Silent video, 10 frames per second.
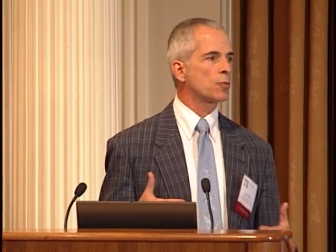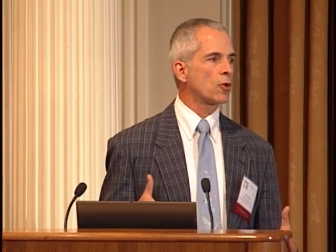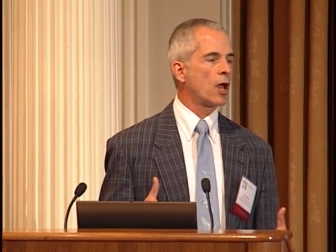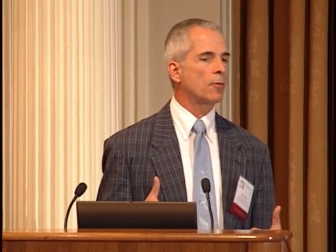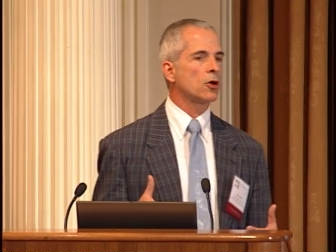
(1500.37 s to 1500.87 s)

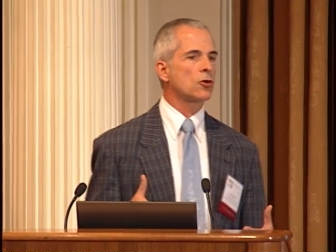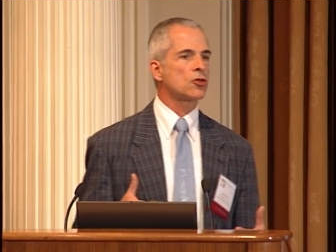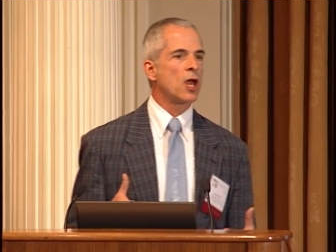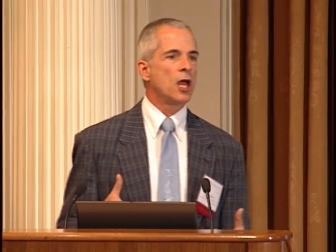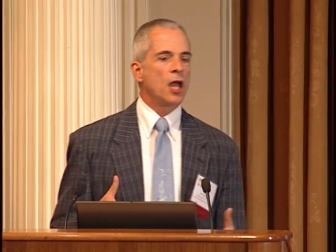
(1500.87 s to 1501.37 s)
parameters,
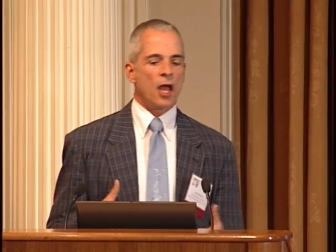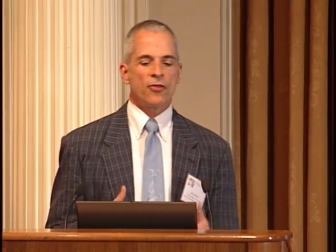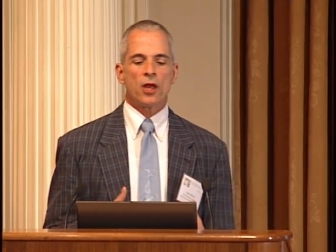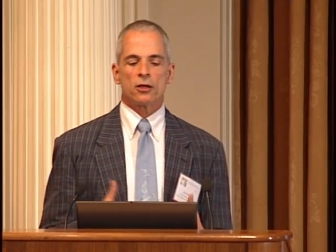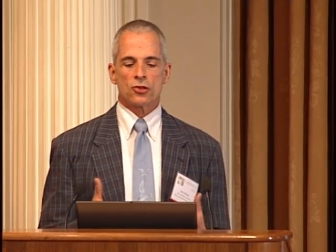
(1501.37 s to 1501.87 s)

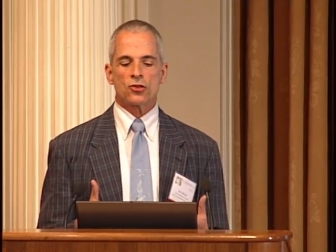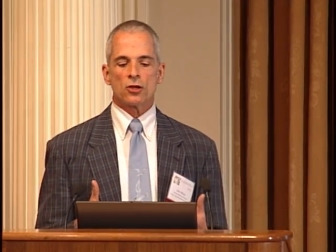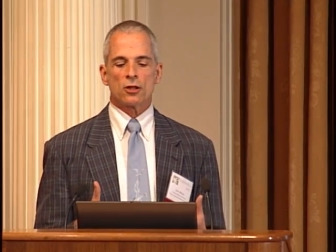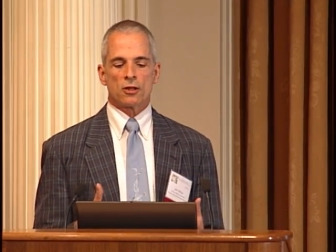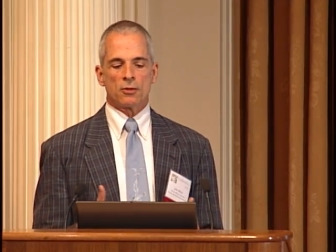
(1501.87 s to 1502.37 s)
and then
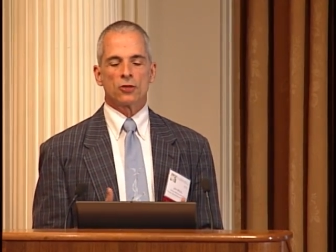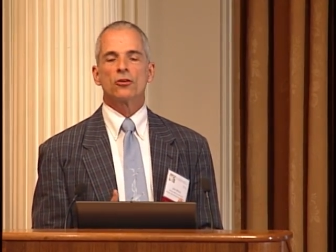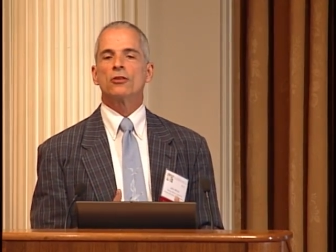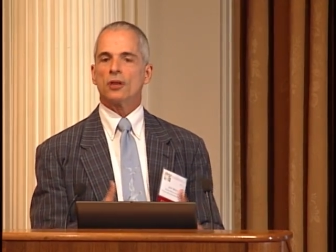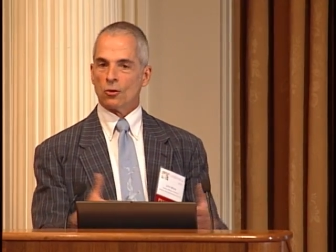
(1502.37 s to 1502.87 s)
distill them
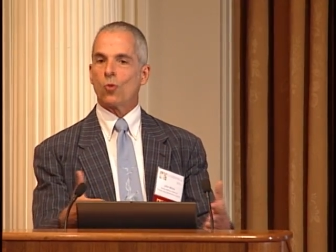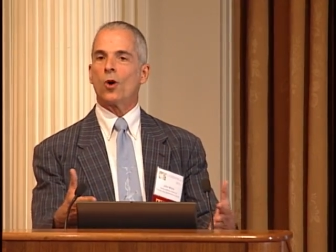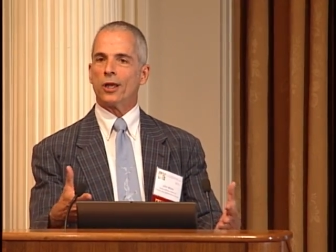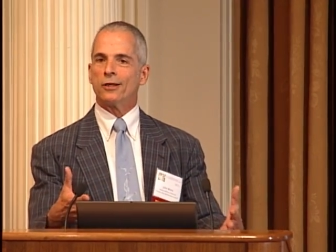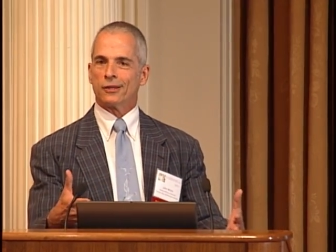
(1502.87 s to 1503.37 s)
into the
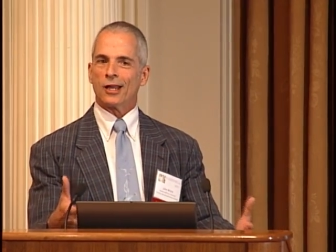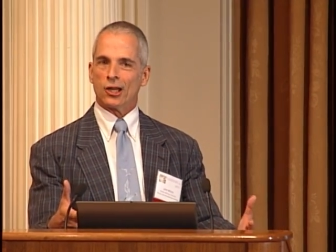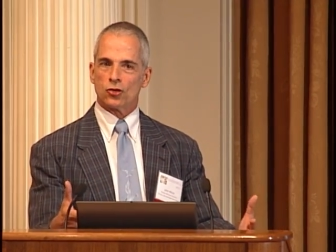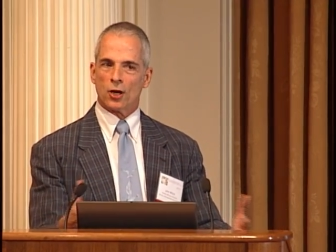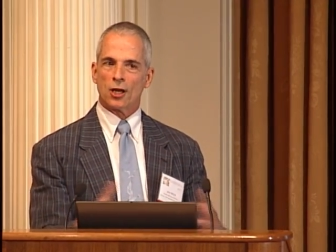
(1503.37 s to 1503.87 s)
Whyte
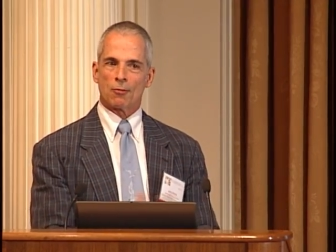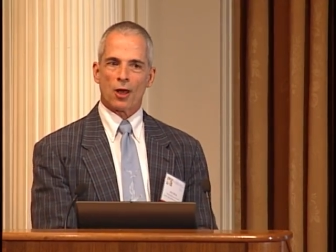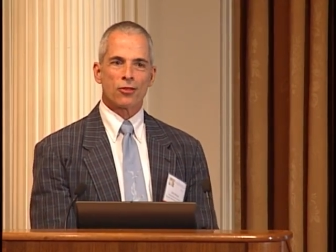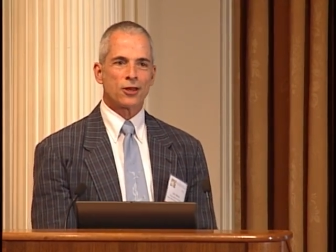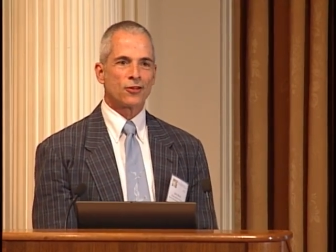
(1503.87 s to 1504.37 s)
gait training
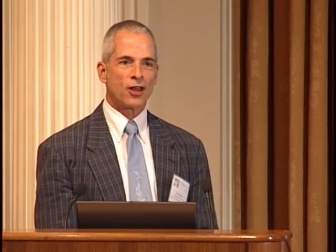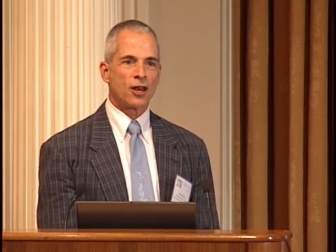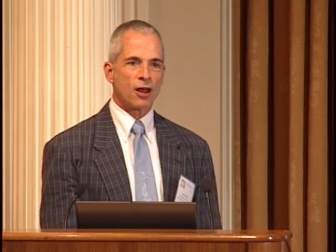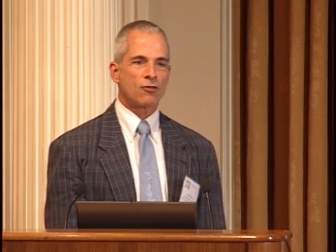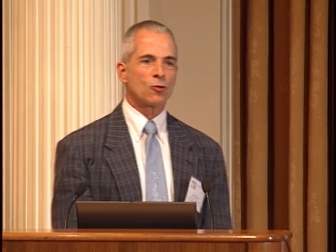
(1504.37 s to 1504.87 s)
method, and
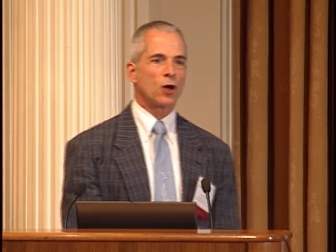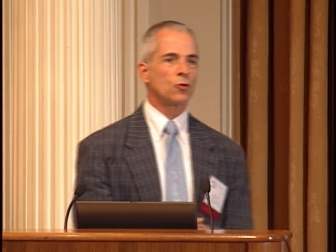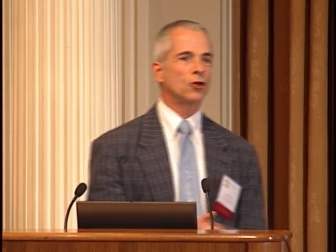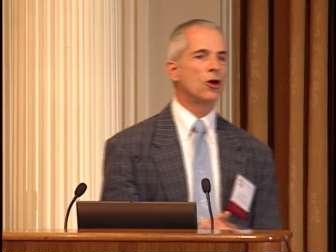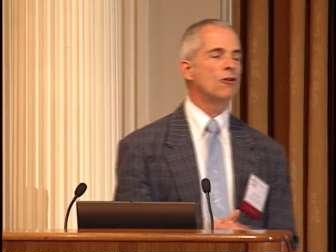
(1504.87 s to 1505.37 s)
then everyone
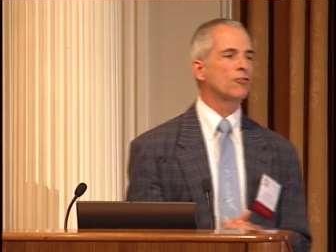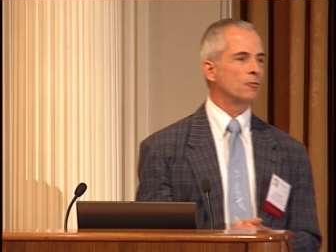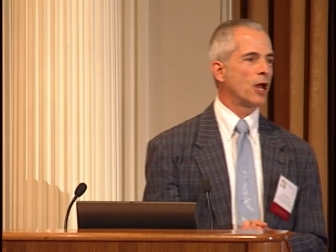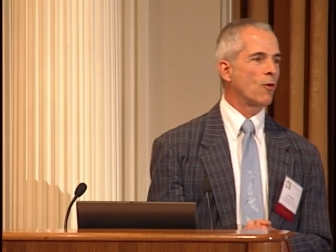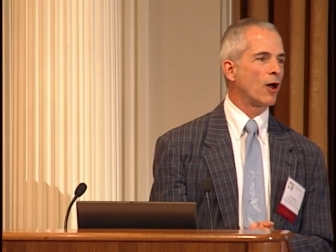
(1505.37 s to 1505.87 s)
will know from
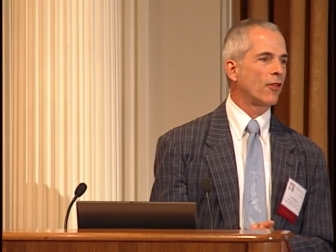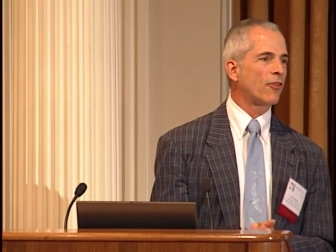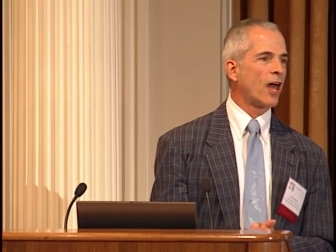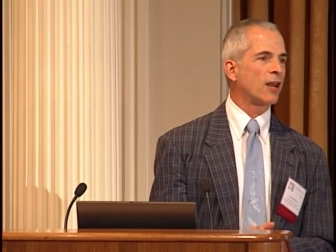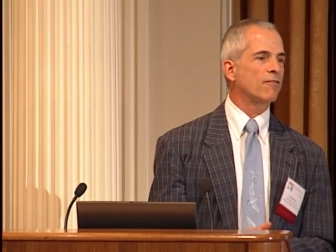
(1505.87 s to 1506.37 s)
now on that
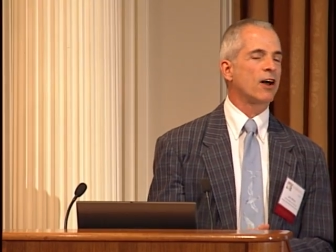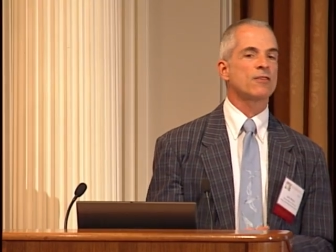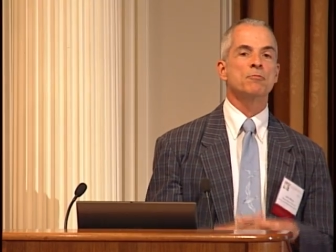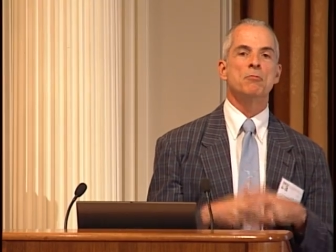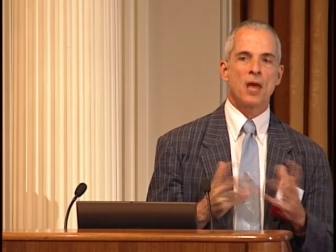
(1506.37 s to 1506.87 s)
that
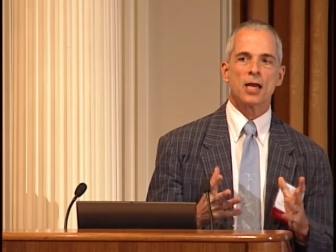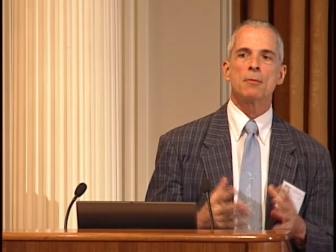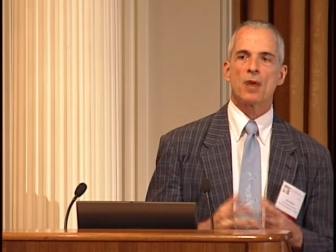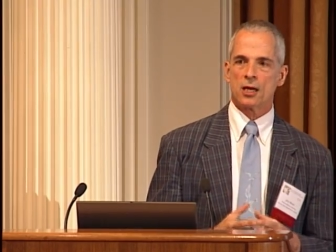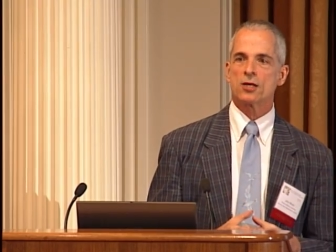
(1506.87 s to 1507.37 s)
involves many,
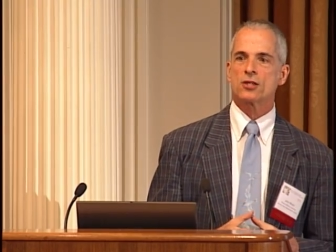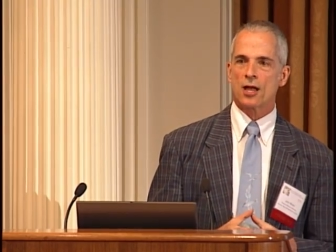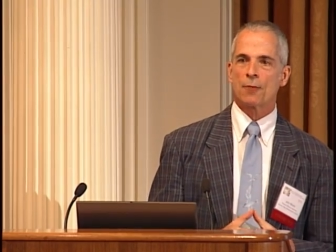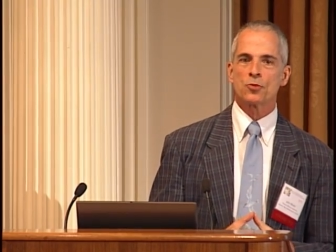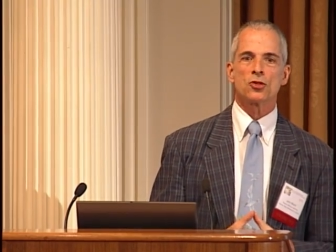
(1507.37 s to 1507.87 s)
many
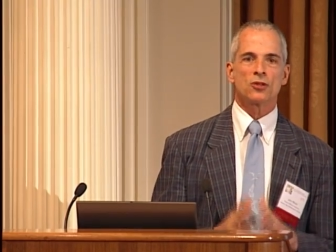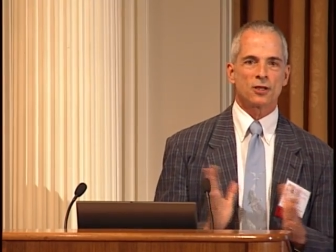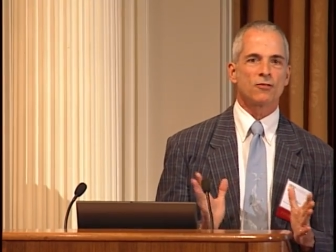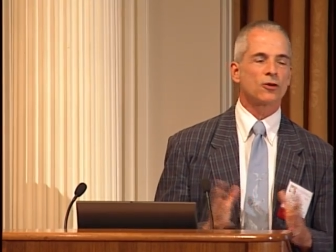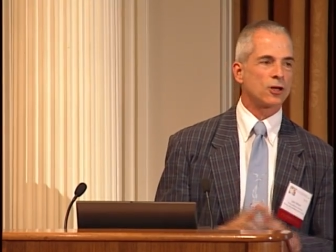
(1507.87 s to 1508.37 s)
steps
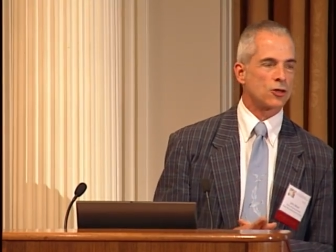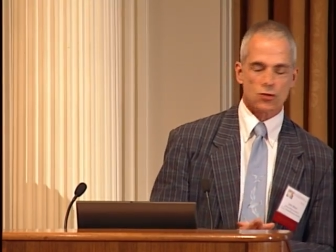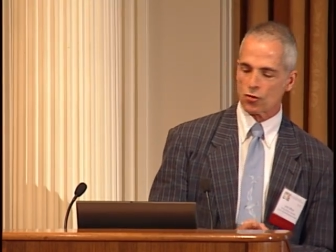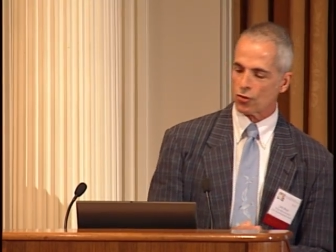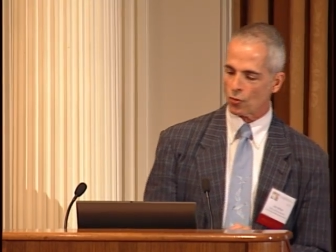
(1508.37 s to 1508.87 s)
delivered in a
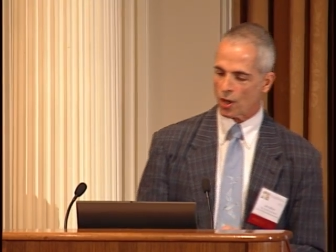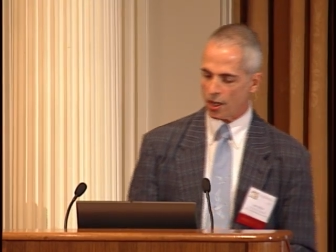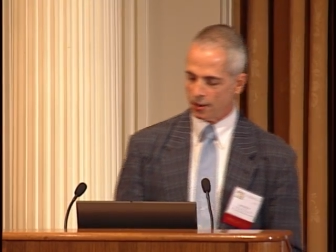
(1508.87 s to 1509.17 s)
certain way.